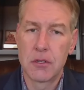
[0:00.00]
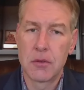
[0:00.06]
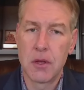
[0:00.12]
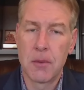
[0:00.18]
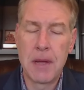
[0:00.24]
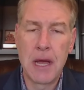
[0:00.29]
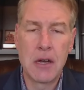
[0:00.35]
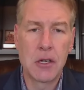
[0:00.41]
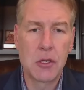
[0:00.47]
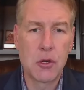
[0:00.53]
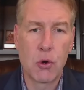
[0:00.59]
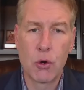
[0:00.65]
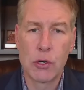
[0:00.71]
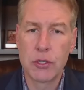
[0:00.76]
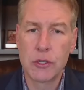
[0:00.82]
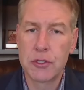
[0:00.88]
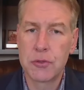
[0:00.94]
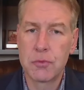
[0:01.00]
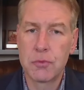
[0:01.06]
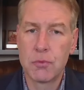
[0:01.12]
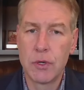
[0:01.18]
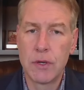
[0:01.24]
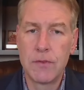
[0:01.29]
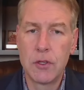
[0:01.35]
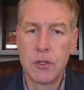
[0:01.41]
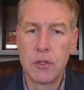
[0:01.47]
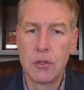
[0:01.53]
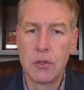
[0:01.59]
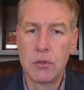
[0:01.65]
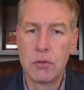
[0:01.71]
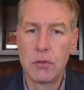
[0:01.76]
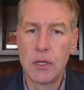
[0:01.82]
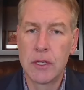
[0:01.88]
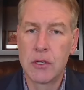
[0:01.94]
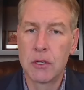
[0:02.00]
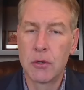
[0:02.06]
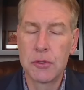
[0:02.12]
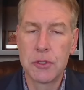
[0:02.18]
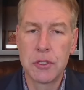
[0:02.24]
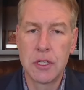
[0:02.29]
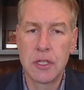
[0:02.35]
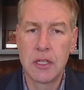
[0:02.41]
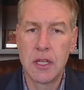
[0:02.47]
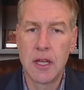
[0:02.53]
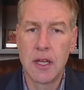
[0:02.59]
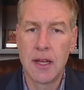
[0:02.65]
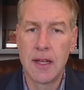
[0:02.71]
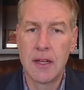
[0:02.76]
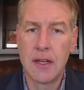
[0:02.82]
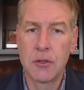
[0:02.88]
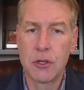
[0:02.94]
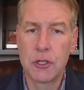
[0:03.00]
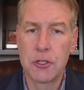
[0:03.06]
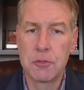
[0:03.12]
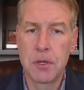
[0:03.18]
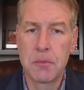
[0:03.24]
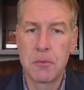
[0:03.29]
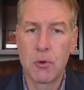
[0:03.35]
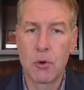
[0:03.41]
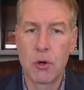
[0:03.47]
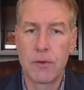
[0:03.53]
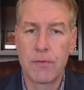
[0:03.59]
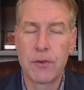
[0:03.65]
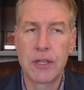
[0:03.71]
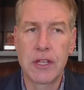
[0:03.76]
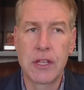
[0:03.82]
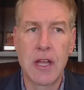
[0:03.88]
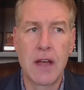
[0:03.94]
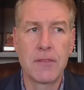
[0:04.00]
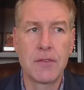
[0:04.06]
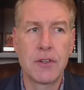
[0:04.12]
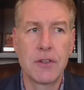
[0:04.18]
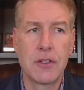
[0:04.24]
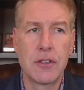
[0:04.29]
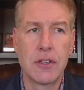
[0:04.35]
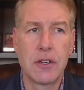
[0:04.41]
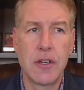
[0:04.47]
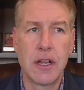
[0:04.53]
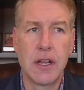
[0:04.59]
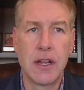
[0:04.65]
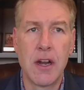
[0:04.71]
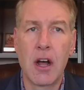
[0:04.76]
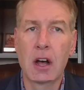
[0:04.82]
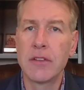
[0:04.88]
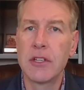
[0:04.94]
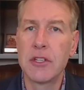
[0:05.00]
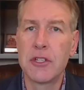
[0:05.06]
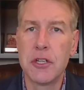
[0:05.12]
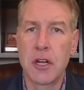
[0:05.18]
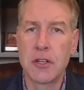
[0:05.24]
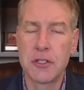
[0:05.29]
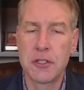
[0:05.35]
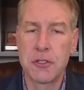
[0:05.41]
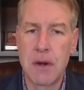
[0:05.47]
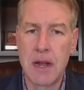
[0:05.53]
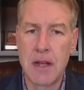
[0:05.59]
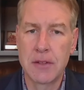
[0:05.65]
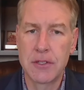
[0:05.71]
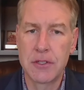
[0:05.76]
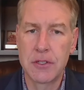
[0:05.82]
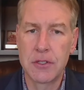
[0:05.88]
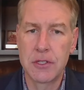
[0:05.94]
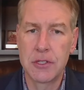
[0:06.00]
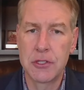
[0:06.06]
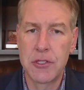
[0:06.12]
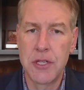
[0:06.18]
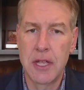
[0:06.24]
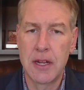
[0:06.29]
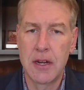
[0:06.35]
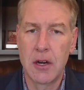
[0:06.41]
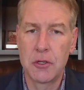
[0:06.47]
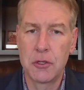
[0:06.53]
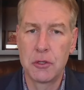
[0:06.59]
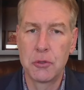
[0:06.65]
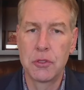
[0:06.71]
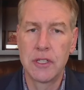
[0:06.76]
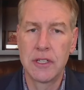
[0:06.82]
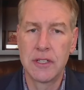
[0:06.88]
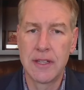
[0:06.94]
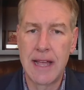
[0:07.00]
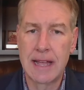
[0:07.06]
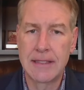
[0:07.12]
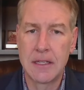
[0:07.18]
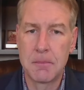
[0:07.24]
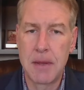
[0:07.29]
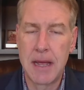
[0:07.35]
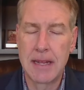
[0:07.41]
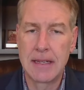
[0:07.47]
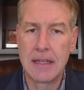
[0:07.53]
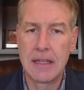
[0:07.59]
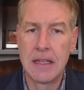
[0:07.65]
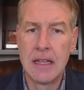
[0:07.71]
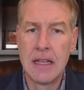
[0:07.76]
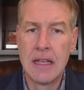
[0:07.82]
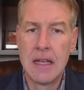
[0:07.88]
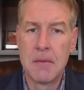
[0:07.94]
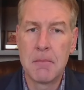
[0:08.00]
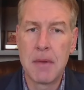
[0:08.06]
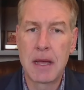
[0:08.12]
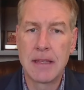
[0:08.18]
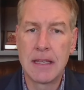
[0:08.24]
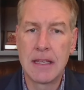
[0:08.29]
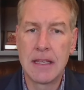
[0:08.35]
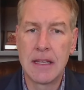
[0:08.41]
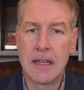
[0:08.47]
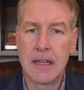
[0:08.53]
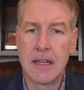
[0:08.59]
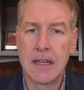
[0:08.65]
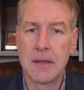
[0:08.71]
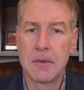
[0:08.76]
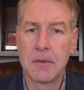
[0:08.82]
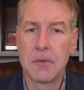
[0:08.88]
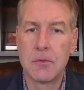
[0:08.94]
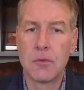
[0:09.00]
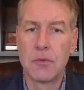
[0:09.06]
appellate courts review. It goes to the Illinois Supreme Court. For the governor and all these judges around the state are duly elected by the